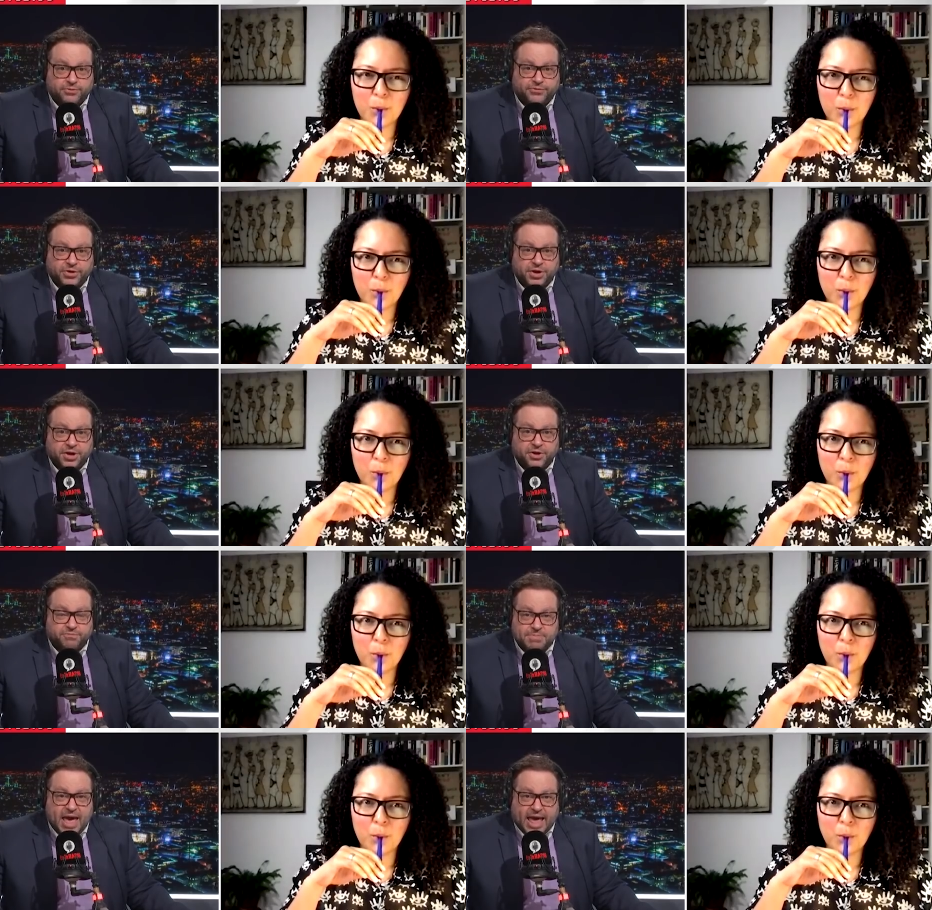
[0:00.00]
Speaker 1: of
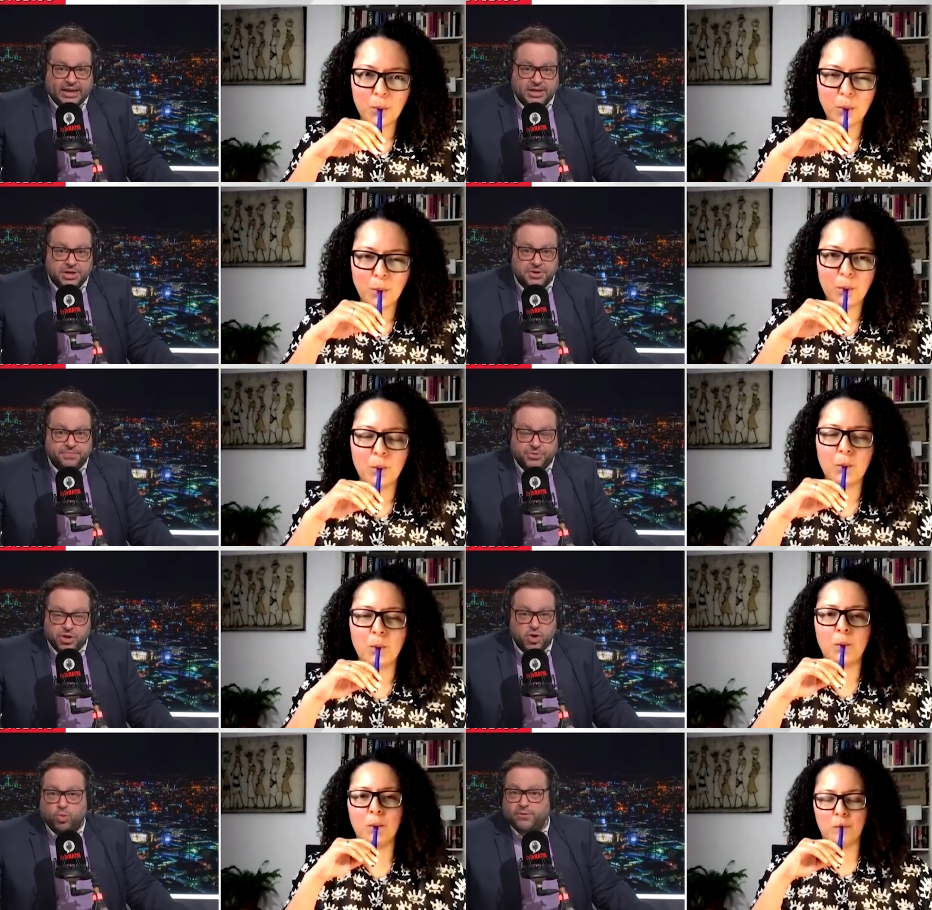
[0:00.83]
of men
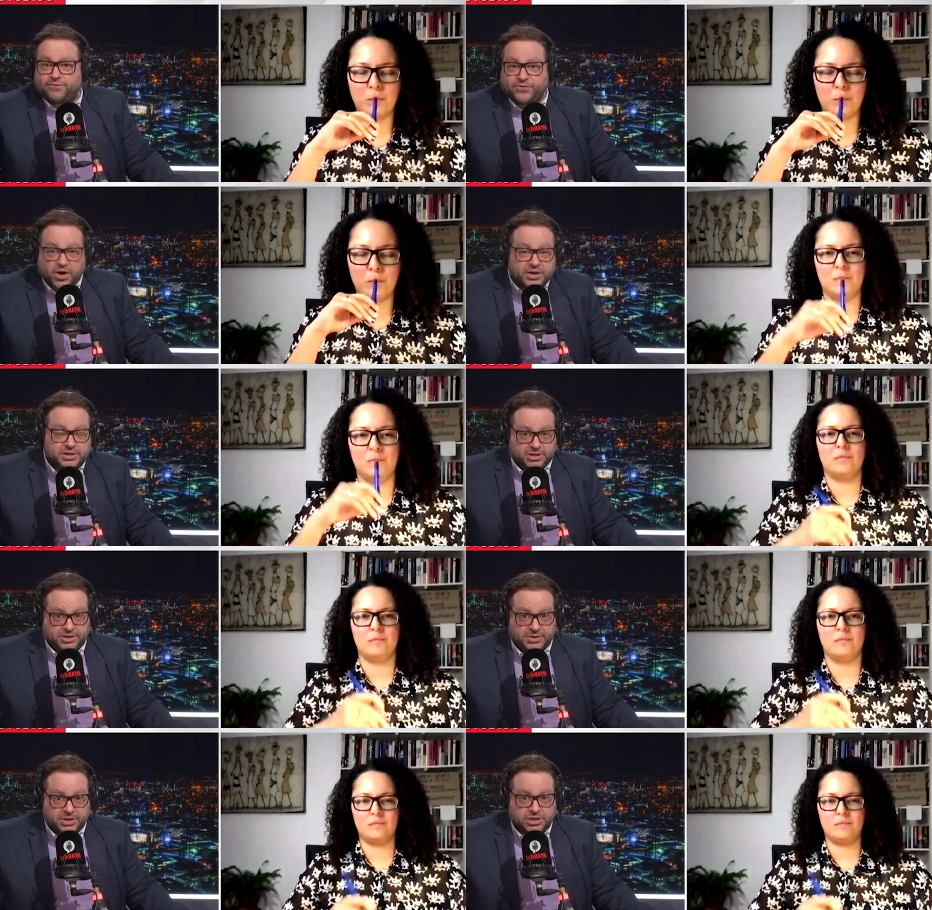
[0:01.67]
that you will
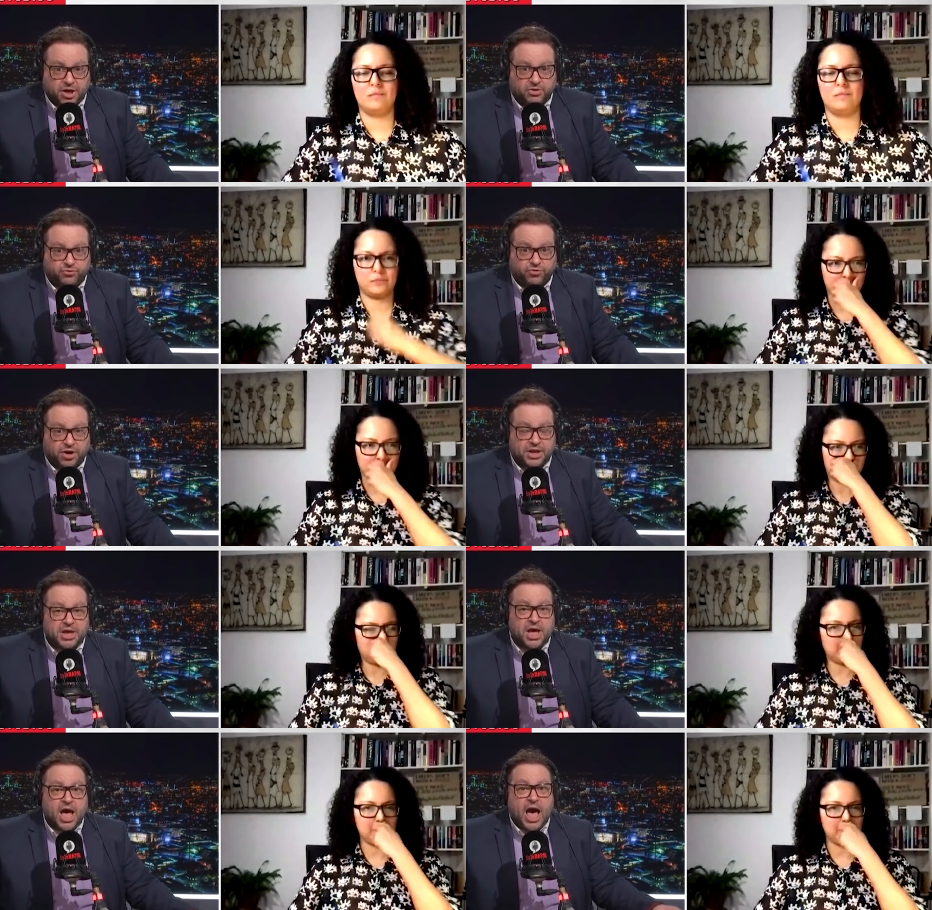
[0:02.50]
find in this country.